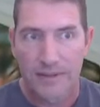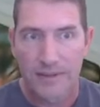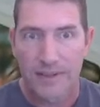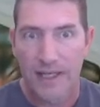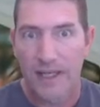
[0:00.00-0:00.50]

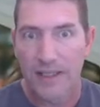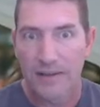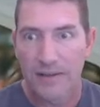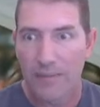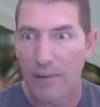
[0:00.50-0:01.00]

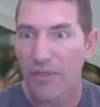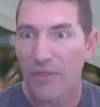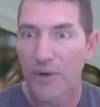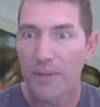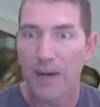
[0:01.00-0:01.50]
10, about
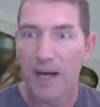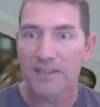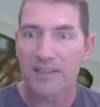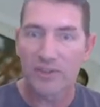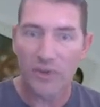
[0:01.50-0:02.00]
30
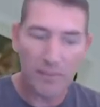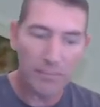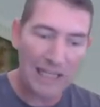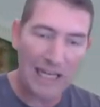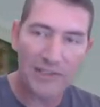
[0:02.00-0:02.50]
boxes, 30
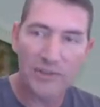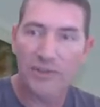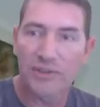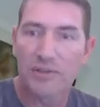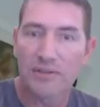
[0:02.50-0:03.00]

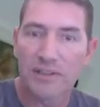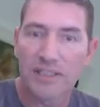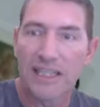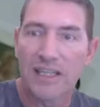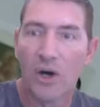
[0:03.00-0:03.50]
blasters to
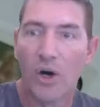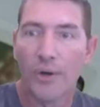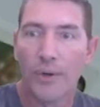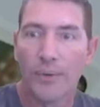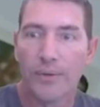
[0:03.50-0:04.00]
get an
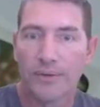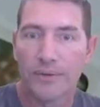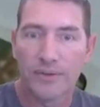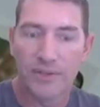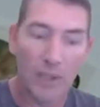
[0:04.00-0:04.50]
auto.
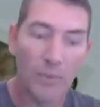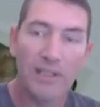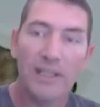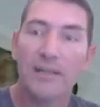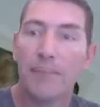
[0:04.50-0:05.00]
So I would have
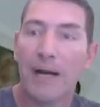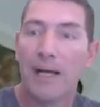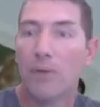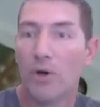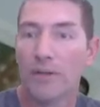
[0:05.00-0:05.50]
needed to buy
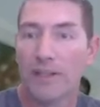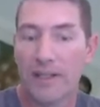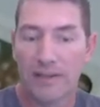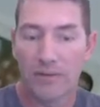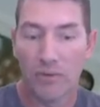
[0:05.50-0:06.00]
them all today,
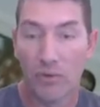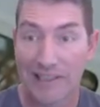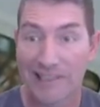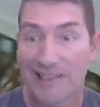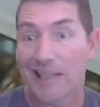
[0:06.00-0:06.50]

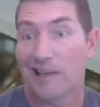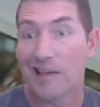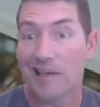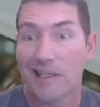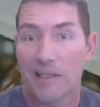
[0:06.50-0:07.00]
unless I get
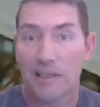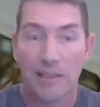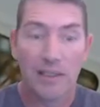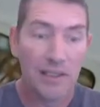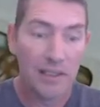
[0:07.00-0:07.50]
lucky.
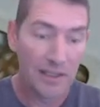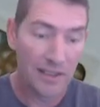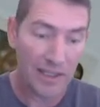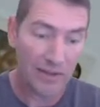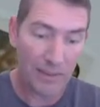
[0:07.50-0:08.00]

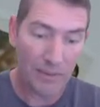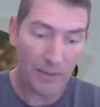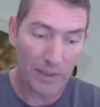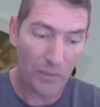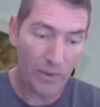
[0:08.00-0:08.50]
I grabbed the
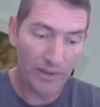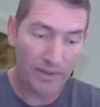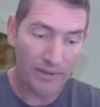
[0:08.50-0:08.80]
right one.